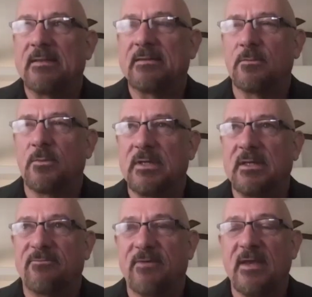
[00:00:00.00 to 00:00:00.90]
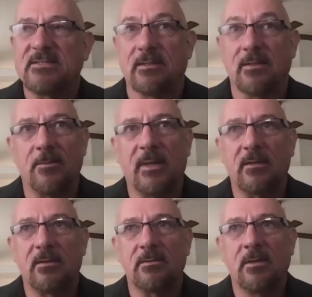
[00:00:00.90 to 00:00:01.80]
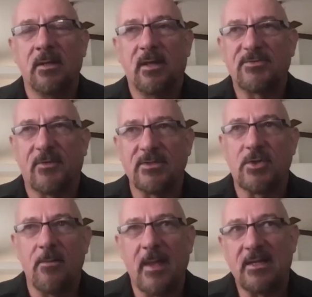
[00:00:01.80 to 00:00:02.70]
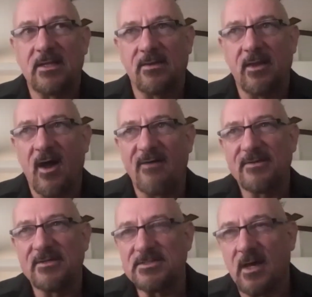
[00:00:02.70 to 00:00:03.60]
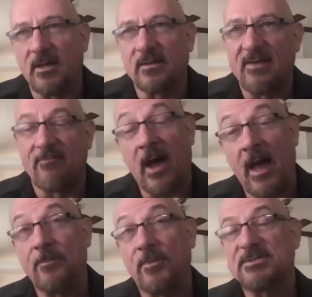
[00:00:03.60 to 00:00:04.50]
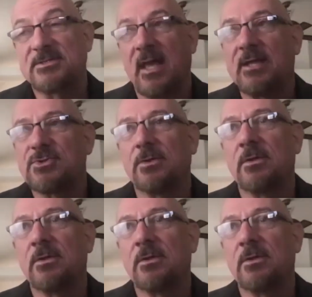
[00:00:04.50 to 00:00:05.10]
We phased a little bit as far as going back into the office on kind of a hybrid schedule